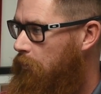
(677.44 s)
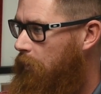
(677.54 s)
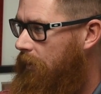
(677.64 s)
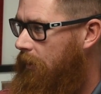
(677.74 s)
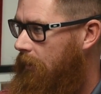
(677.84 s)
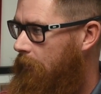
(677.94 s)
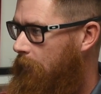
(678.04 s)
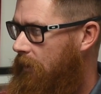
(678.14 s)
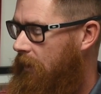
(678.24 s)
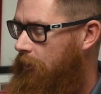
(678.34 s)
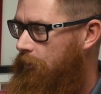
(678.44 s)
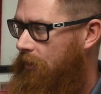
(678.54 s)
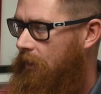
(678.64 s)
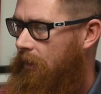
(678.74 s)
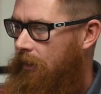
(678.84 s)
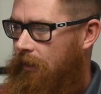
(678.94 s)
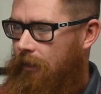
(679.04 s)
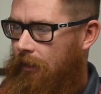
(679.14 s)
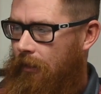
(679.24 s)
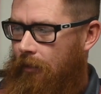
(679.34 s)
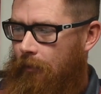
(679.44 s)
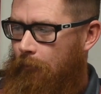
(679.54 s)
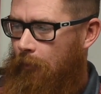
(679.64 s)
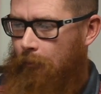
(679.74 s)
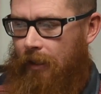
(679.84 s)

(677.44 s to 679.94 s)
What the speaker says: with an injury. But